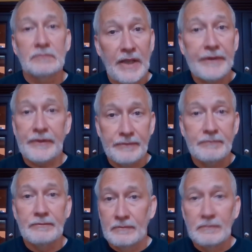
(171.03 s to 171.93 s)
"Yes,
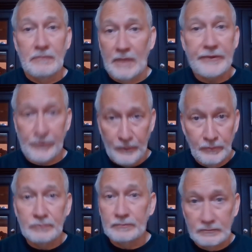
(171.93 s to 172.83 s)
that's
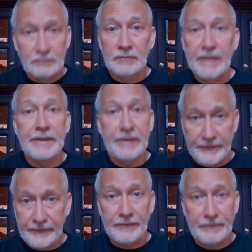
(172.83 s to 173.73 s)
true. It
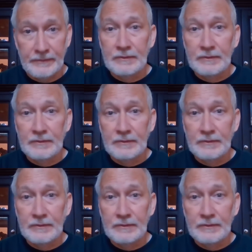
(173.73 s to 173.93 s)
is.